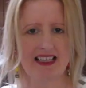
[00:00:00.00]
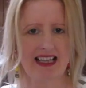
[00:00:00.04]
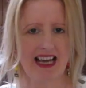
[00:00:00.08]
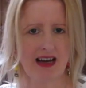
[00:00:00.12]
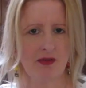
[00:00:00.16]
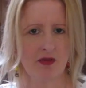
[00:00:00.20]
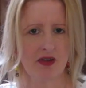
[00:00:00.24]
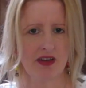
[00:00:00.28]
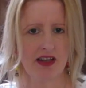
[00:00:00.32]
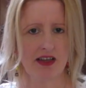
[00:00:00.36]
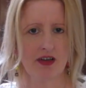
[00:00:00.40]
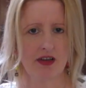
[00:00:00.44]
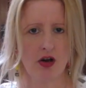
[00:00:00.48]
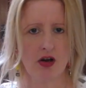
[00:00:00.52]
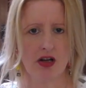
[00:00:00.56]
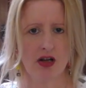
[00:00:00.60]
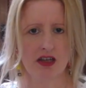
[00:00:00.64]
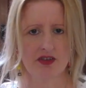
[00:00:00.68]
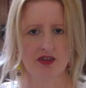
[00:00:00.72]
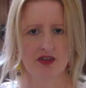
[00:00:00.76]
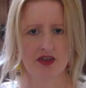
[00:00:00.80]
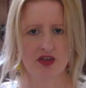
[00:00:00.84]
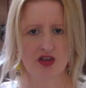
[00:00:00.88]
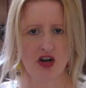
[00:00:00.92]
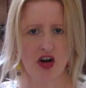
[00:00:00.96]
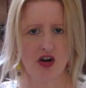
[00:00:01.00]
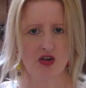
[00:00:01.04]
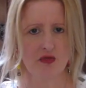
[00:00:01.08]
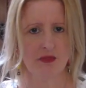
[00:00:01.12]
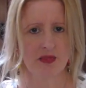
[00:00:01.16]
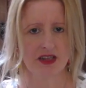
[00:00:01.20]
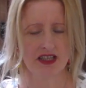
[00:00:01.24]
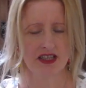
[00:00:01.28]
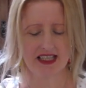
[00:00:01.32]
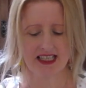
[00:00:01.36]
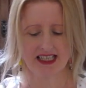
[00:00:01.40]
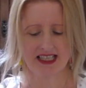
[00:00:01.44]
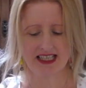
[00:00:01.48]
that what they call a
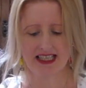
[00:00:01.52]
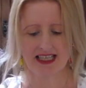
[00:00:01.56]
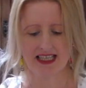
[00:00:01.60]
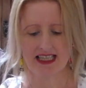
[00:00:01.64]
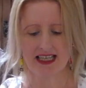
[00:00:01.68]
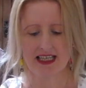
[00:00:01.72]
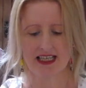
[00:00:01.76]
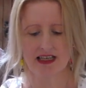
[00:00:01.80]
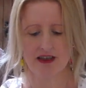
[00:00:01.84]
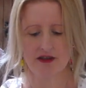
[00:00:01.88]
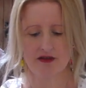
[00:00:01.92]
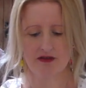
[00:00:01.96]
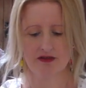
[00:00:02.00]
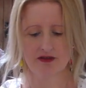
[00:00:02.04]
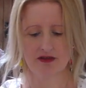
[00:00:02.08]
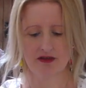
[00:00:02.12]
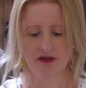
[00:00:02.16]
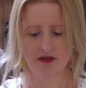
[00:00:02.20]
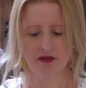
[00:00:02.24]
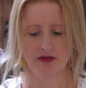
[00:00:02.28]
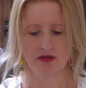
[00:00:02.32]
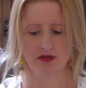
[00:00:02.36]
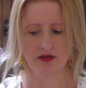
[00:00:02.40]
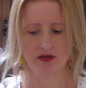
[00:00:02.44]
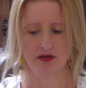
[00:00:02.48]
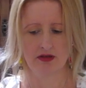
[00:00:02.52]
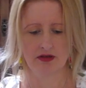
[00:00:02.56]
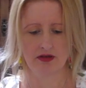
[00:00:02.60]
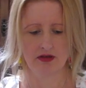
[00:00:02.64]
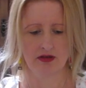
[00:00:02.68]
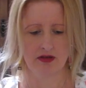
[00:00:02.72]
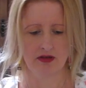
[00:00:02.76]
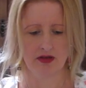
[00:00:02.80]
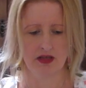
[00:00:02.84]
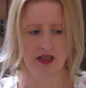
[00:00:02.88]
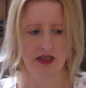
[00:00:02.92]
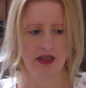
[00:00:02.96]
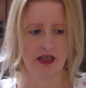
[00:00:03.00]
dolman sleeve?
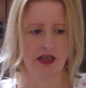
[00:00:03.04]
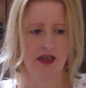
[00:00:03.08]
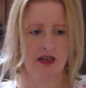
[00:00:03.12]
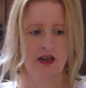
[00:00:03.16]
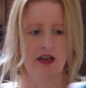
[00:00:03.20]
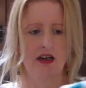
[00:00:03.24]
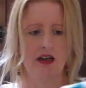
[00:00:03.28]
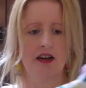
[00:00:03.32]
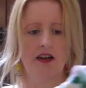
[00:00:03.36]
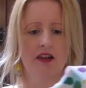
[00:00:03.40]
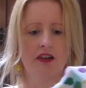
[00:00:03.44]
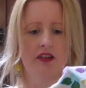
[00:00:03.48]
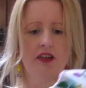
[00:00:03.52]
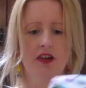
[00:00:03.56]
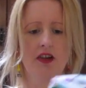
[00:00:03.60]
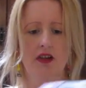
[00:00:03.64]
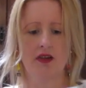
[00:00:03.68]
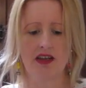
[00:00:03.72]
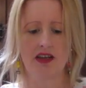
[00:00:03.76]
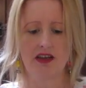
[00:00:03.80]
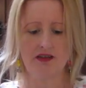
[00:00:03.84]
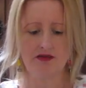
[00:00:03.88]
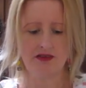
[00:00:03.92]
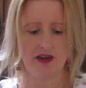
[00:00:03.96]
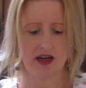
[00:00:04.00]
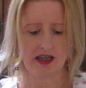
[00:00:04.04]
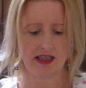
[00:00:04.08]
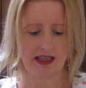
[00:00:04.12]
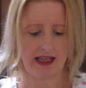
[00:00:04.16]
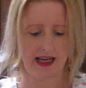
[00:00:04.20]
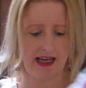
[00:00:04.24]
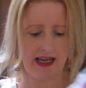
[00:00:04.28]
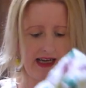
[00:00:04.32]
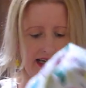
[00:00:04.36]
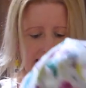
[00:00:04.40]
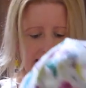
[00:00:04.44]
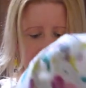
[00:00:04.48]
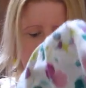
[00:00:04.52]
I don't know if I
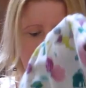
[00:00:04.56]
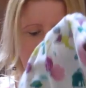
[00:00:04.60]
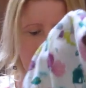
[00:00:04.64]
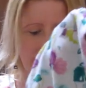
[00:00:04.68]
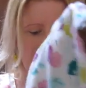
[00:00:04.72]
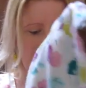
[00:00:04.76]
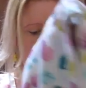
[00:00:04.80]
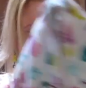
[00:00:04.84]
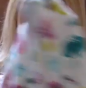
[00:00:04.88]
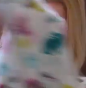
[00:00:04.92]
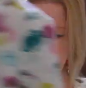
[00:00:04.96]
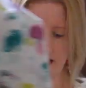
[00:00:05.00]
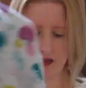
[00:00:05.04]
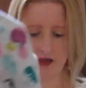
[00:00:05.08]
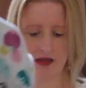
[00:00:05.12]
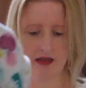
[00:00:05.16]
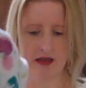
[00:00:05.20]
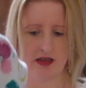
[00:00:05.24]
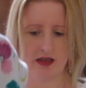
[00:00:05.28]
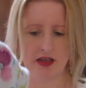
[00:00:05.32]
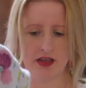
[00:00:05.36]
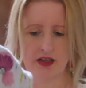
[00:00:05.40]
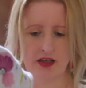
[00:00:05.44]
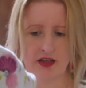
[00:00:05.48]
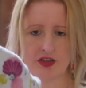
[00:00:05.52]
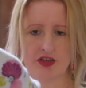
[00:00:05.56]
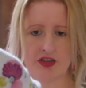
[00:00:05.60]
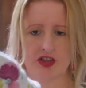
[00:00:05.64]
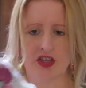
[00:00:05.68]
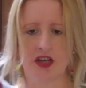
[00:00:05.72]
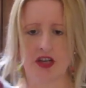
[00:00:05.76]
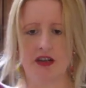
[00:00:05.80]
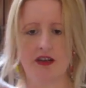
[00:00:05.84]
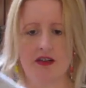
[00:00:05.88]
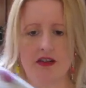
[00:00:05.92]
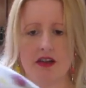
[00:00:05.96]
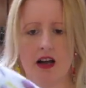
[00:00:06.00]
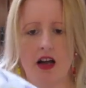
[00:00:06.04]
can show
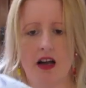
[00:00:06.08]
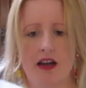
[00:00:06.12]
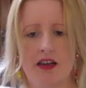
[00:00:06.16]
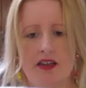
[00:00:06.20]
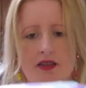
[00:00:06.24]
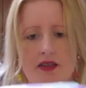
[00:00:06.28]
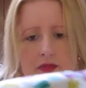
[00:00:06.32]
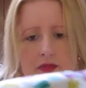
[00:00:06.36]
you guys